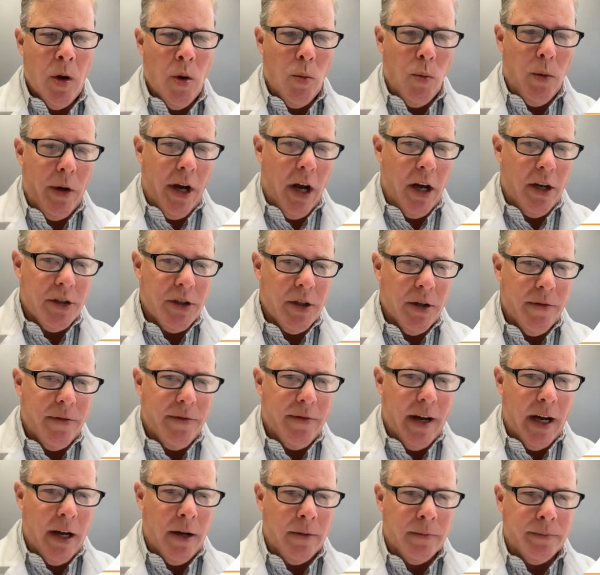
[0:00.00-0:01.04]
We also
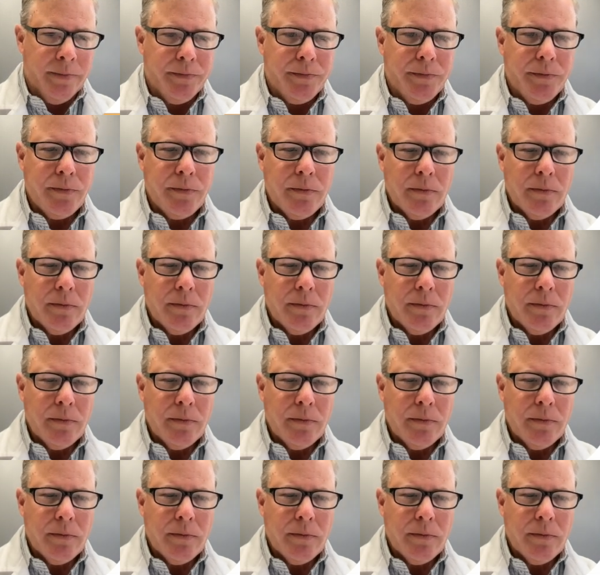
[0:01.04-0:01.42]
found